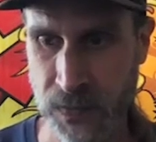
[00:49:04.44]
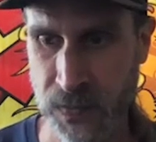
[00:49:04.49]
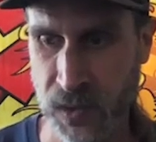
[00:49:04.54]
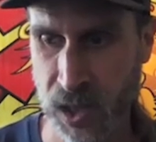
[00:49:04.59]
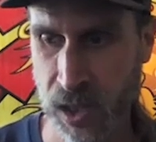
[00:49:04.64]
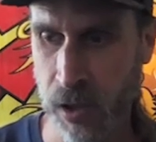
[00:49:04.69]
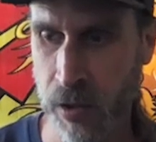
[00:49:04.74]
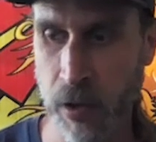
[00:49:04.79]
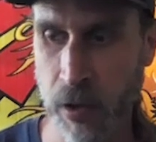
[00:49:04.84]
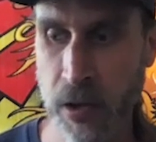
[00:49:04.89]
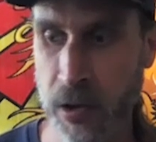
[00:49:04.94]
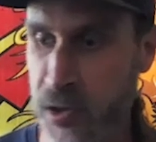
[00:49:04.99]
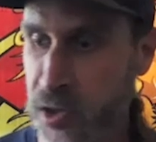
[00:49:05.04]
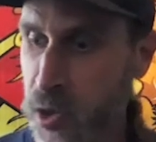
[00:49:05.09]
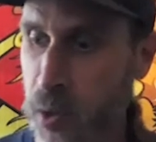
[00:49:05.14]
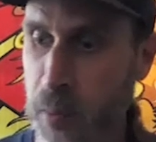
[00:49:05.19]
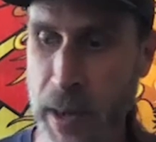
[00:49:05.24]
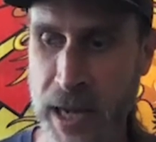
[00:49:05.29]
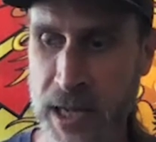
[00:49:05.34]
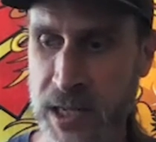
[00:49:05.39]
Although there's no
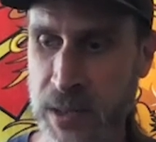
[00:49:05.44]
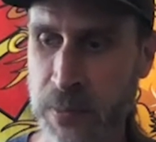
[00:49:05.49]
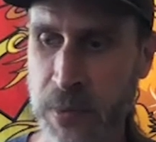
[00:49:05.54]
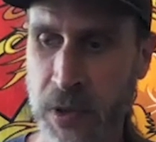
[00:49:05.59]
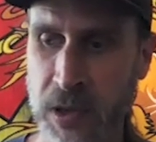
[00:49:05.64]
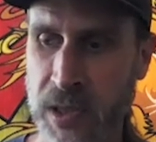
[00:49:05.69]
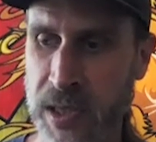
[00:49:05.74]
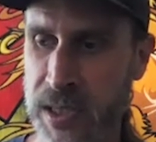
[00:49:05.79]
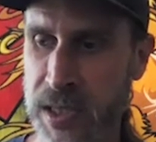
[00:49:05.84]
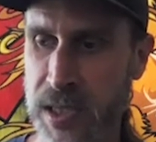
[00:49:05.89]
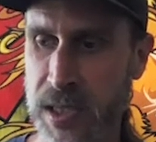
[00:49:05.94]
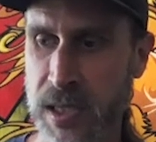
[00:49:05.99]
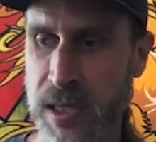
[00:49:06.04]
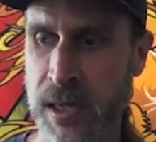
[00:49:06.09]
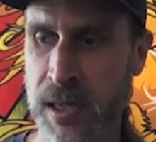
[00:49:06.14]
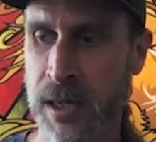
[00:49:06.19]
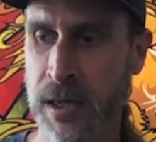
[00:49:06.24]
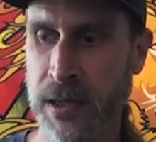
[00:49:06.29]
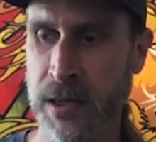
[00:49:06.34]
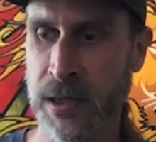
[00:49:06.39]
magic bullets,
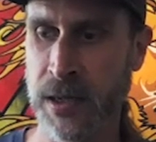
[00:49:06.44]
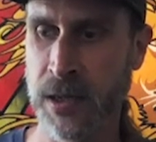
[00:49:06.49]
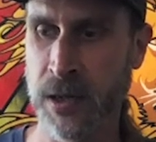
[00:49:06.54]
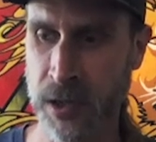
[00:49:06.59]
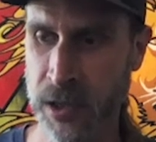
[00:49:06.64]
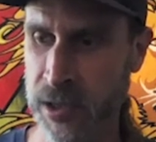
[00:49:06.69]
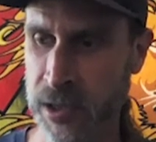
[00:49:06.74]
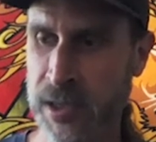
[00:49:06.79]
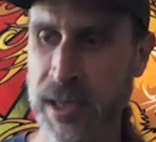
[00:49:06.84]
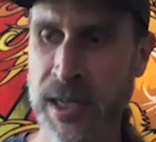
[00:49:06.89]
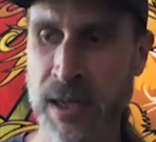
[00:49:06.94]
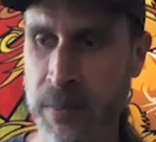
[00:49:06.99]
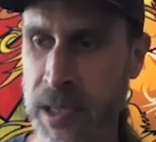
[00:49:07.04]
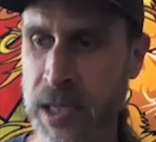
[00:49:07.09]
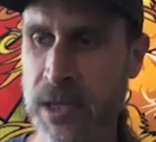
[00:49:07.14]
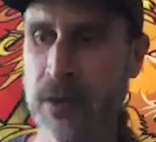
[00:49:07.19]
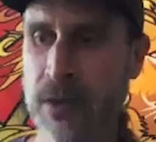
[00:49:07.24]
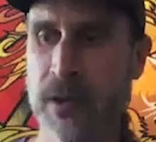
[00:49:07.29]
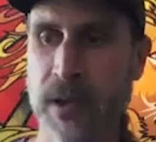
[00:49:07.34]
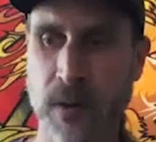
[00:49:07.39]
you need to be
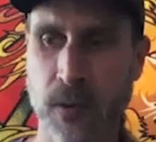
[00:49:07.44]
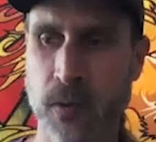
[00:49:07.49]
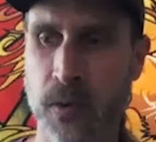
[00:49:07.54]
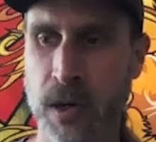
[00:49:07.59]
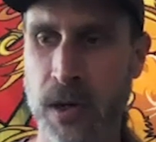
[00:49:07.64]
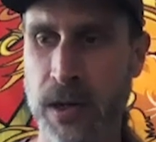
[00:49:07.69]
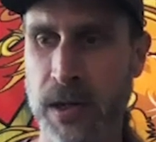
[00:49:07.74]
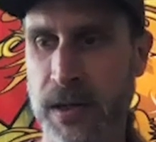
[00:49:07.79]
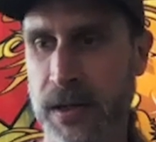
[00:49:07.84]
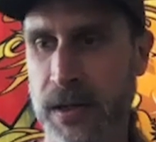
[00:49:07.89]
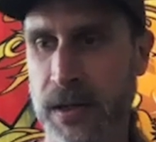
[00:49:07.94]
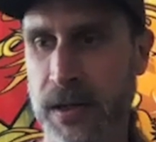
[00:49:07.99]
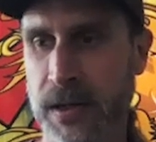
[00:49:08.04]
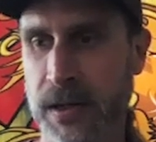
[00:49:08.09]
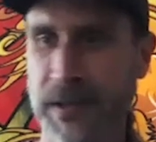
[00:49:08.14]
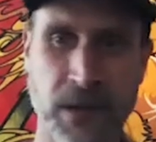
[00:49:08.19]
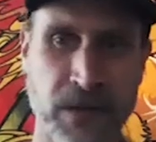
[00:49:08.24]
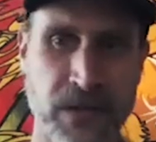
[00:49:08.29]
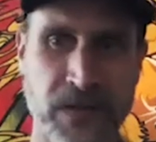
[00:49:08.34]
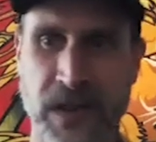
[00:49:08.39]
doing the work on
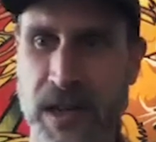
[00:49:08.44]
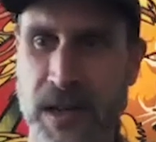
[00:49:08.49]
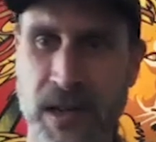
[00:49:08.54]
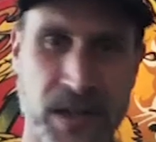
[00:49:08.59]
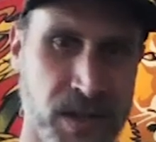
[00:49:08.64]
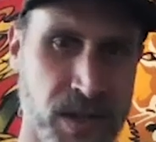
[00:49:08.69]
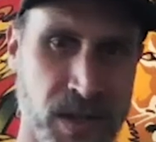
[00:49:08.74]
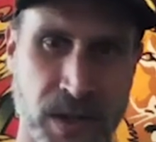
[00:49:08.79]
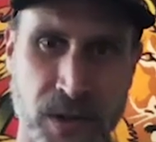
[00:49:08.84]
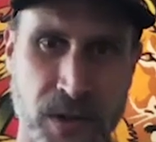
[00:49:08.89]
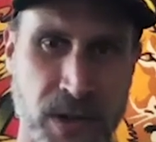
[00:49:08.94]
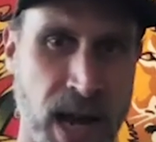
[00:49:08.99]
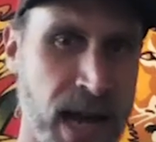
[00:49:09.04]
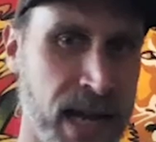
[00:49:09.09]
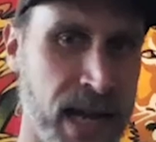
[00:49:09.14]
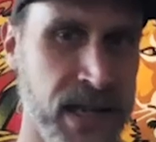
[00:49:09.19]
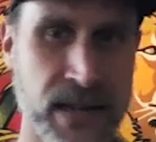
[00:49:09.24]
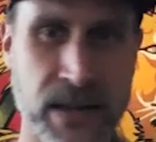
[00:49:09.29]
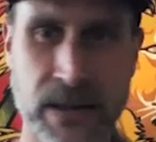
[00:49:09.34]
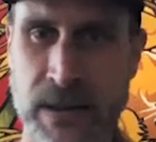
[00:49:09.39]
your fitness and your
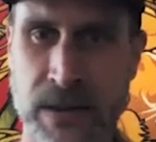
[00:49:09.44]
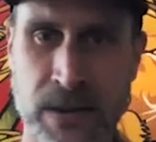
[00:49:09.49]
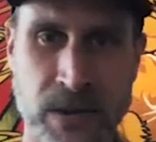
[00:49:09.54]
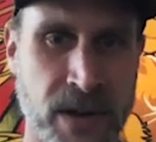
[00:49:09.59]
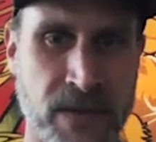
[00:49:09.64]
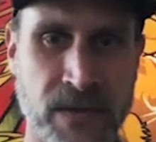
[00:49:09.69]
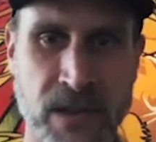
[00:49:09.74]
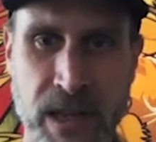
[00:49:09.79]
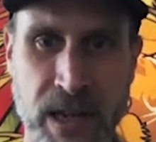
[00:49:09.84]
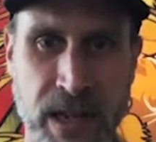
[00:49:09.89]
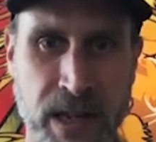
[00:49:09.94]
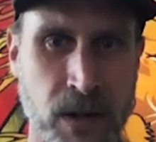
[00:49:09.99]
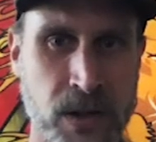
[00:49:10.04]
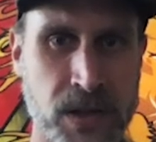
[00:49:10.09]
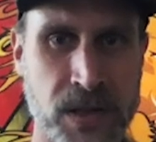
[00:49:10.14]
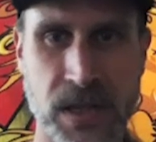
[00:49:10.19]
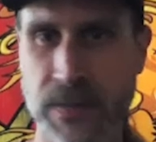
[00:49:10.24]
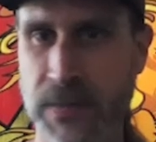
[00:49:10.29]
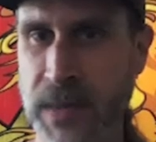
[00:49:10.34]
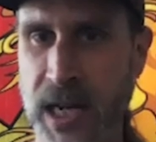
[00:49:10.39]
diet and your everything
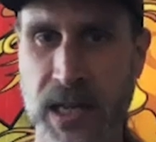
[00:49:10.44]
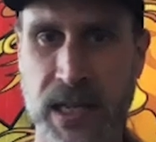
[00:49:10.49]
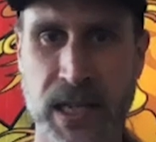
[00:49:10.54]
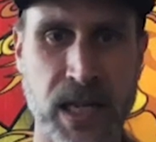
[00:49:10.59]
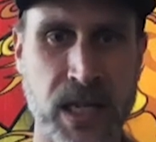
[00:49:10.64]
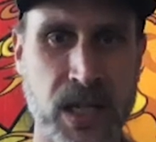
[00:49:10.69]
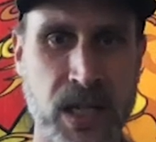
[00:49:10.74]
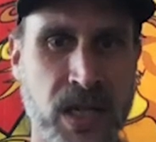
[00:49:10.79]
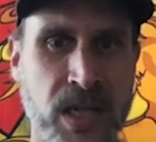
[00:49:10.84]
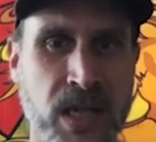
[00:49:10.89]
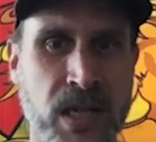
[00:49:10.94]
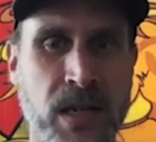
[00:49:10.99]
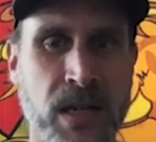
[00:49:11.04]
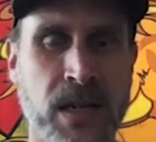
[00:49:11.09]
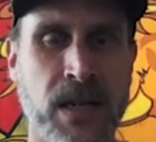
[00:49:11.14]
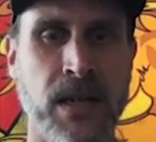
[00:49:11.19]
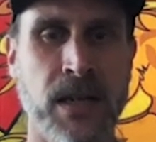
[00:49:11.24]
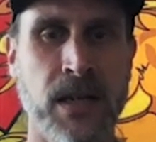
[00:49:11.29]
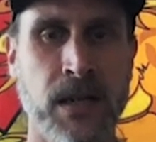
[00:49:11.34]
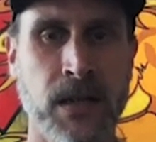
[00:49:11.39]
else and meditation
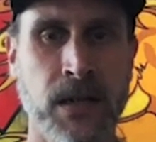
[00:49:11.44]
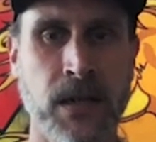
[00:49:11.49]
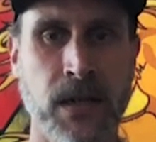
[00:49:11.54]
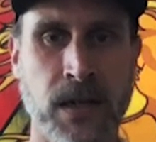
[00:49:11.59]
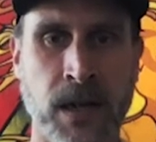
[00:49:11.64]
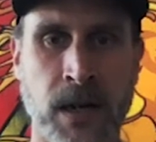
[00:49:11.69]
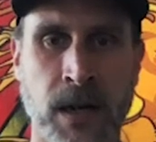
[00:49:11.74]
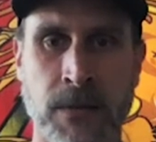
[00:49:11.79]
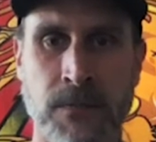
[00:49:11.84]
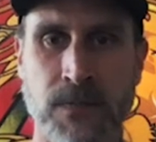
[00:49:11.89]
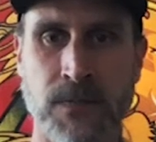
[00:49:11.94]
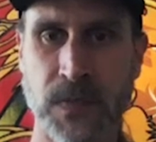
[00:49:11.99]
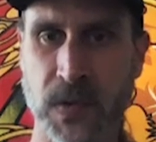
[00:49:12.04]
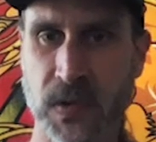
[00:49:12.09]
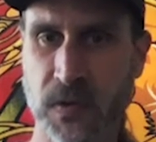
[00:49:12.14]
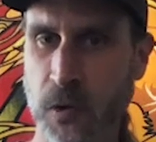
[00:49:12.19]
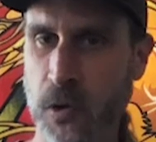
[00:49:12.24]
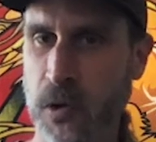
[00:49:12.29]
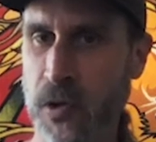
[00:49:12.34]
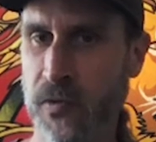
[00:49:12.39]

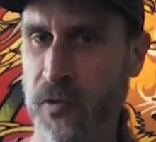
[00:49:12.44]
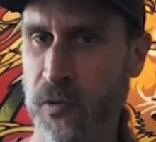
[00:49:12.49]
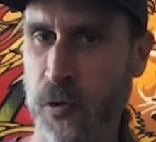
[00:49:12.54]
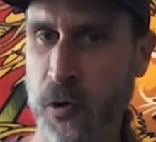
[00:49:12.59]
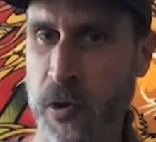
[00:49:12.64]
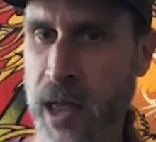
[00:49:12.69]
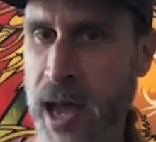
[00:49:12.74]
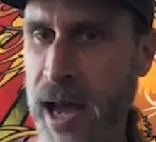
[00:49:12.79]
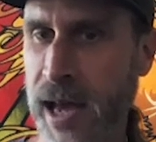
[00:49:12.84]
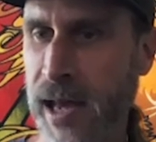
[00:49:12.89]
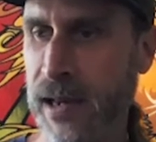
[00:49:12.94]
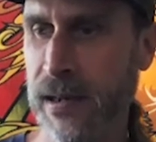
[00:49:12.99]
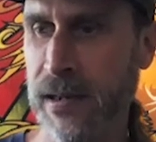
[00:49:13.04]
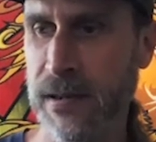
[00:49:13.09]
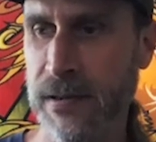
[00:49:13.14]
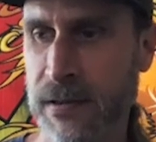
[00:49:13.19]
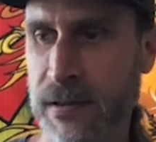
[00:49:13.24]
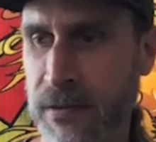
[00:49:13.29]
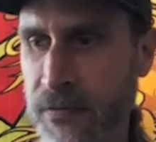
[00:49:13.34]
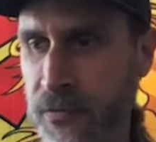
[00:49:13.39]
for the
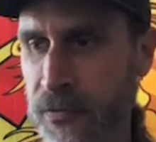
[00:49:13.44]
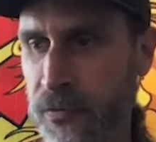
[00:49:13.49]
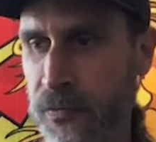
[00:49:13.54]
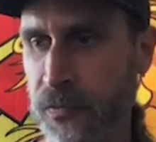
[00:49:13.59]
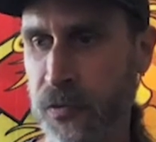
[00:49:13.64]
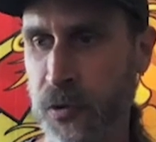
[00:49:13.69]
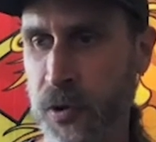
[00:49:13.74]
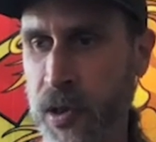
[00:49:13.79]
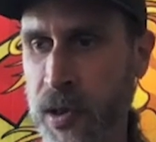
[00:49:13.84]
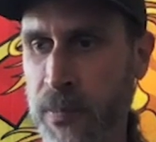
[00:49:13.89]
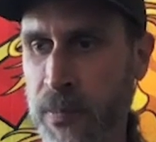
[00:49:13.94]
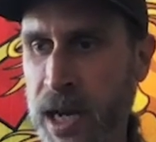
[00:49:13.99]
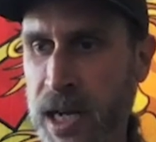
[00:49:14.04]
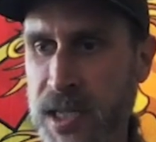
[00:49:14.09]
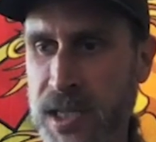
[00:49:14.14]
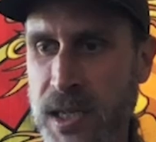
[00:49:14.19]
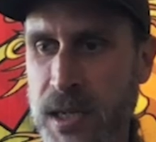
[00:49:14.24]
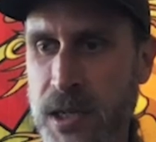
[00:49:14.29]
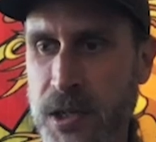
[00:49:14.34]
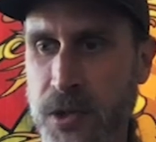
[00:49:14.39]

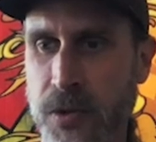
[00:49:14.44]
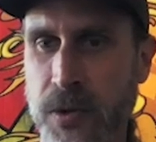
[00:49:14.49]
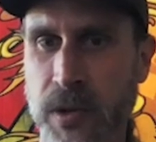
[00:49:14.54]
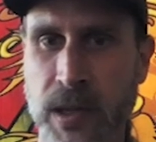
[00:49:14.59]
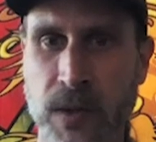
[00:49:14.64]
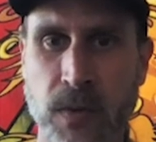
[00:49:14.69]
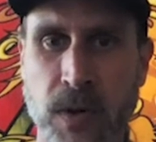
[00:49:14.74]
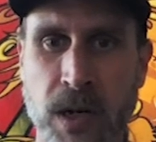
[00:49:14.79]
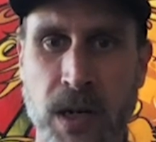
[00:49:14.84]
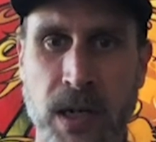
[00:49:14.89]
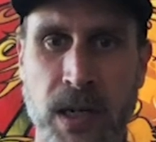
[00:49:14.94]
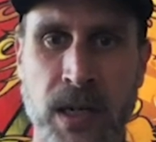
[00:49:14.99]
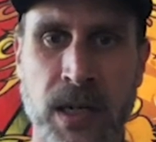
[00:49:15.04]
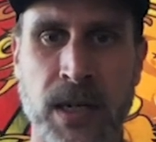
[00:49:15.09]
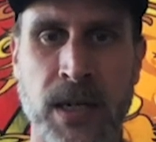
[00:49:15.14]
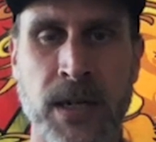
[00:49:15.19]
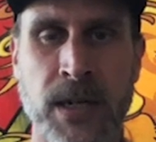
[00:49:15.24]
medicine to truly work.